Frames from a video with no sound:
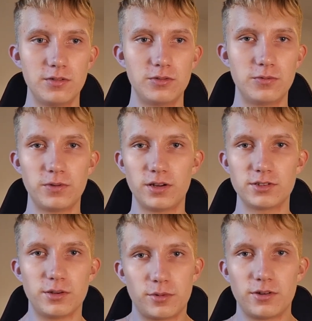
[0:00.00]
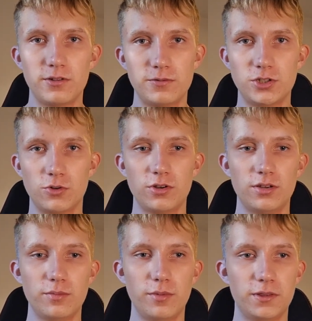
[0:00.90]
to feel some kind of joy,
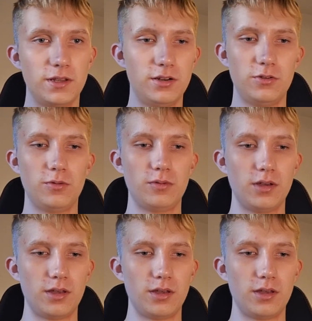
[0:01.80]
but then you